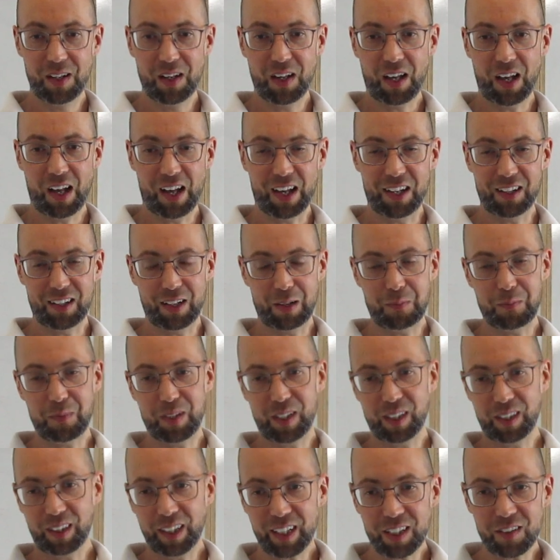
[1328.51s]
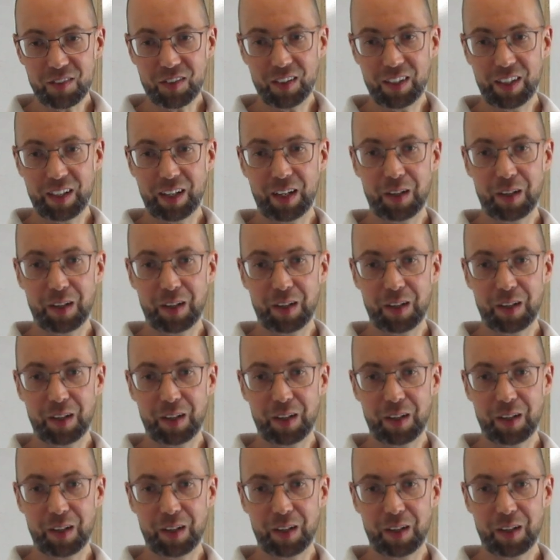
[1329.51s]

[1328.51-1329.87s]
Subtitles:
and I'm being lazy.